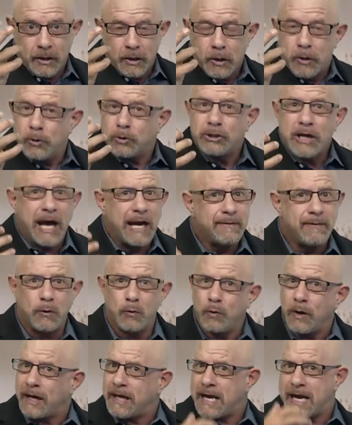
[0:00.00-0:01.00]
who's not even
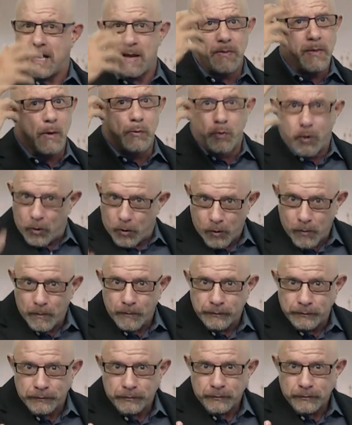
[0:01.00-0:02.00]
really in the
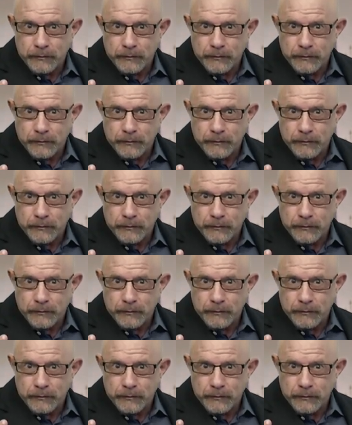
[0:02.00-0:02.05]
room,